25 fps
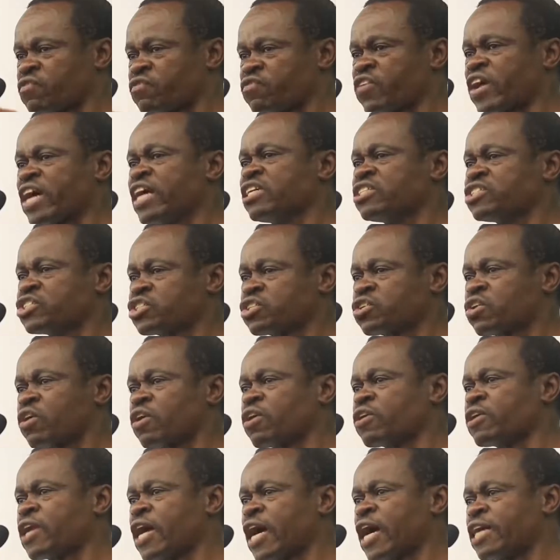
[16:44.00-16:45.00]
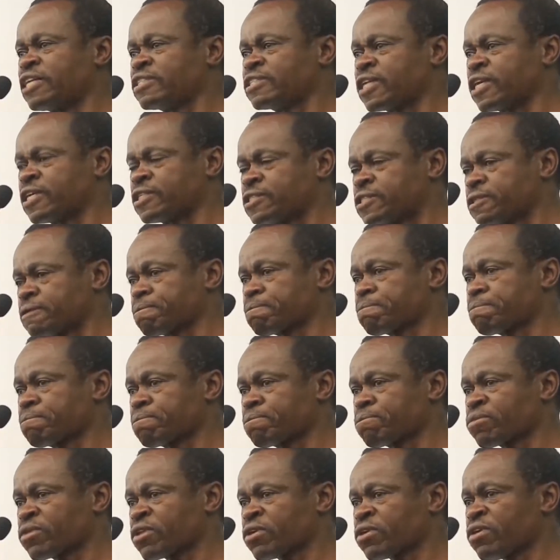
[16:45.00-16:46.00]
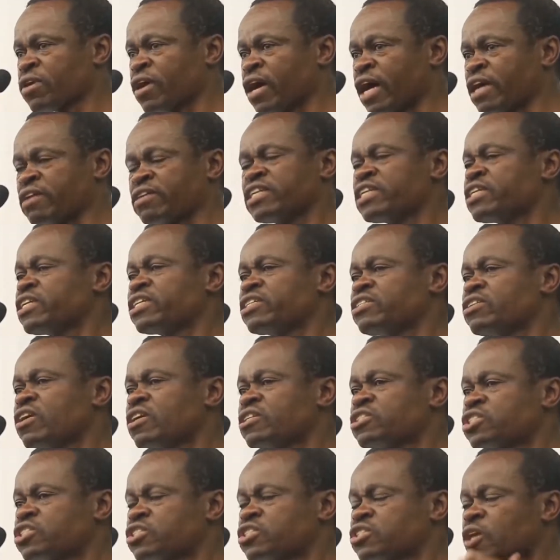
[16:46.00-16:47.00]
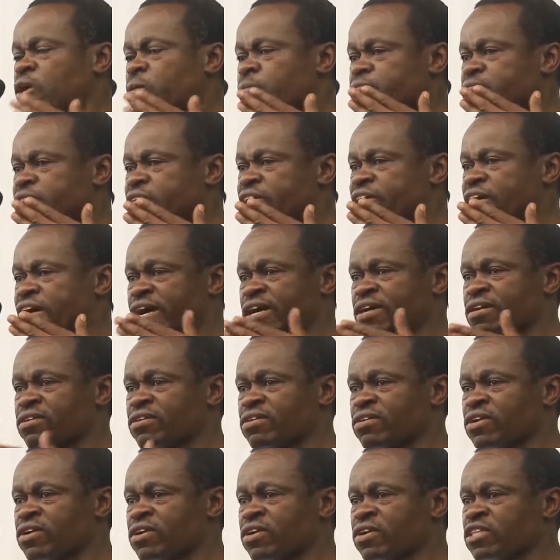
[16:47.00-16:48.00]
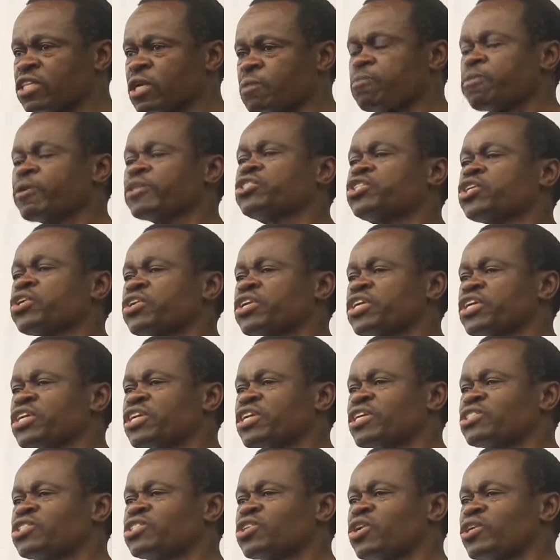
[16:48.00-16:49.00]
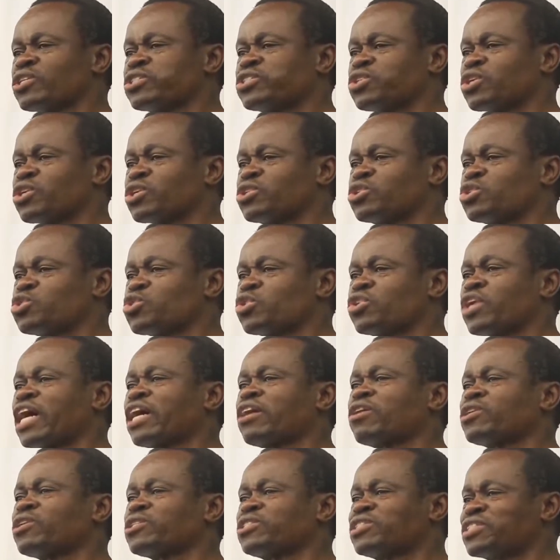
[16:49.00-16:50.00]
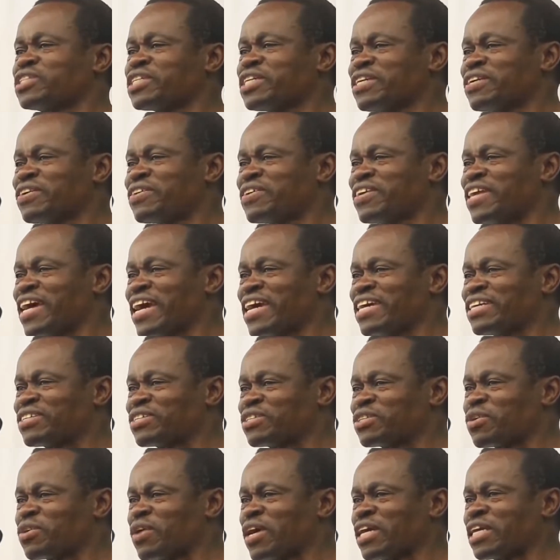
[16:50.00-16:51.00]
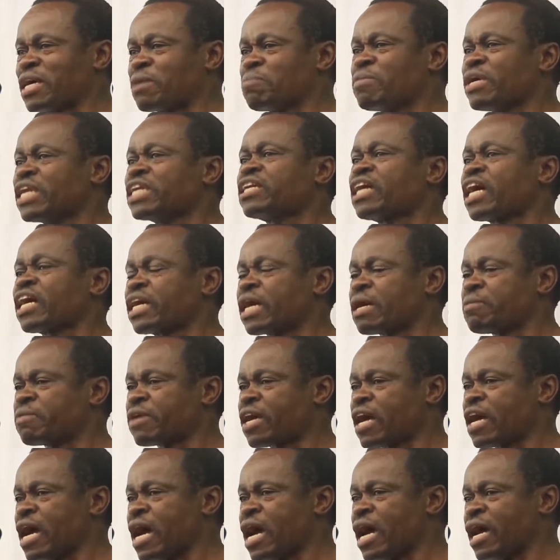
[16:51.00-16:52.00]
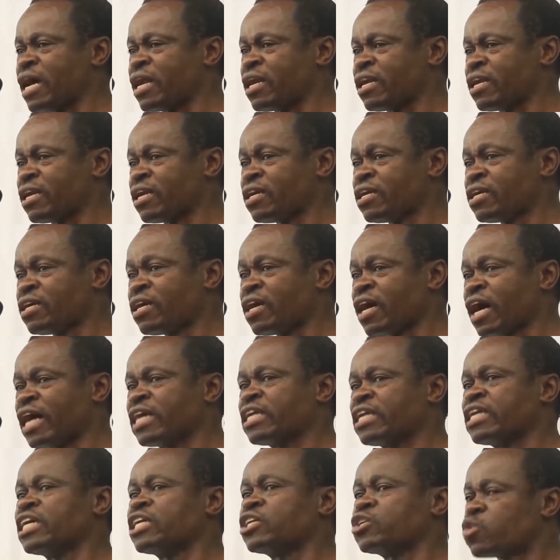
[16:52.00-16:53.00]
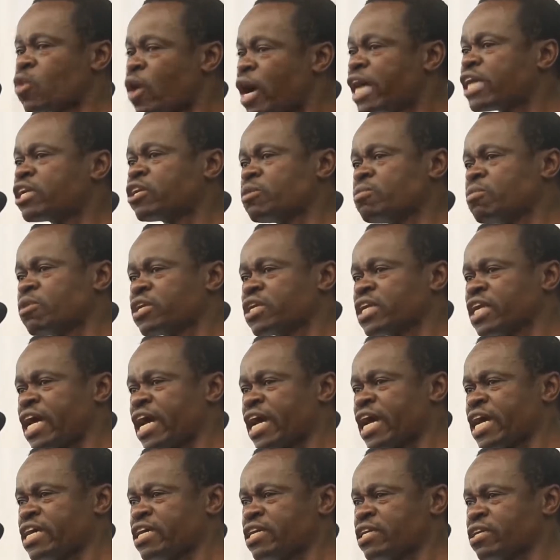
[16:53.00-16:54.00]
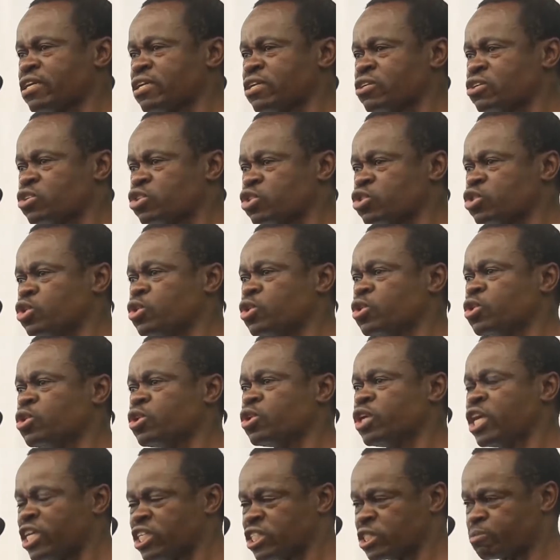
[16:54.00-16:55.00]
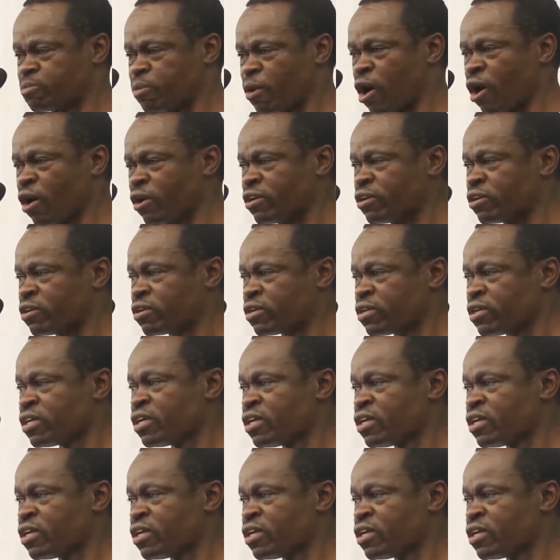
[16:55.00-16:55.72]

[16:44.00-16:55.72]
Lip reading: French colonization. And it did not stop there. The Portuguese also took Agostinho Neto and Amilcar Cabral and Eduardo Mondlane to Lisbon.